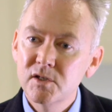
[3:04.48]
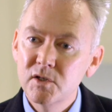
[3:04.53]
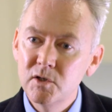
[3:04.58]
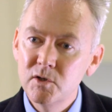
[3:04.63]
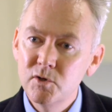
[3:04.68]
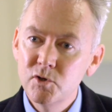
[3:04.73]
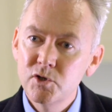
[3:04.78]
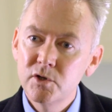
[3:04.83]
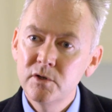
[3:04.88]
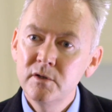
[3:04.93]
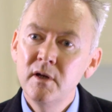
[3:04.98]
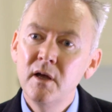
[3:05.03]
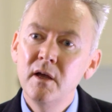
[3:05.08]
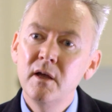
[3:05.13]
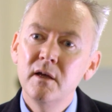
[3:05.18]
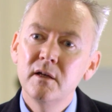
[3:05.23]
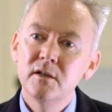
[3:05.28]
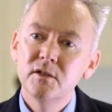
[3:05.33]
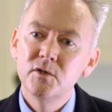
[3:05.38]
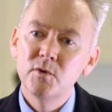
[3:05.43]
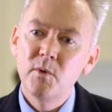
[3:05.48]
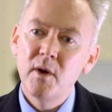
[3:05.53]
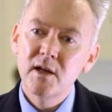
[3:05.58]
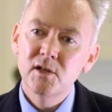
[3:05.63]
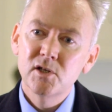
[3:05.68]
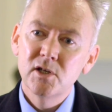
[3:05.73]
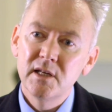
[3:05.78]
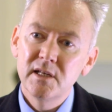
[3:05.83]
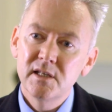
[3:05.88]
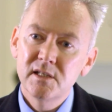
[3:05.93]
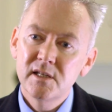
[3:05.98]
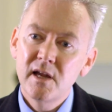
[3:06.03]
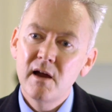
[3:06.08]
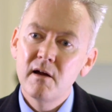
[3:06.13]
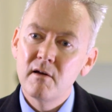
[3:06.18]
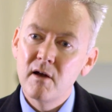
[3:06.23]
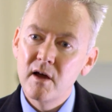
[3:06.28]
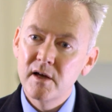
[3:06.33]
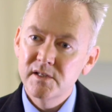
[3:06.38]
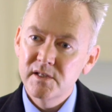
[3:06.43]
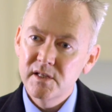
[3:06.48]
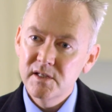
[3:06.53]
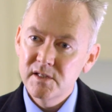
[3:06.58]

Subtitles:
solution to actually sterilise